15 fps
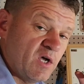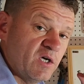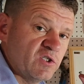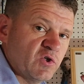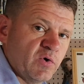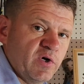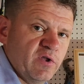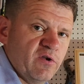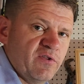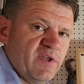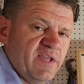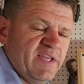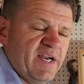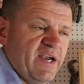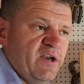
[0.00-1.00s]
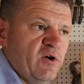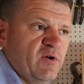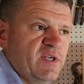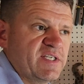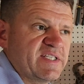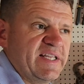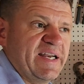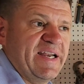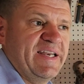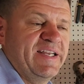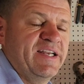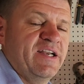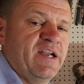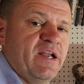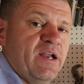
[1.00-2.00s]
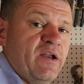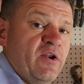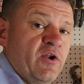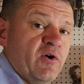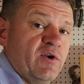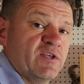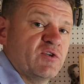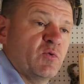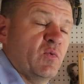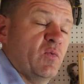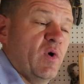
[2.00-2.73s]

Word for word: So another thing that I noticed that I didn't notice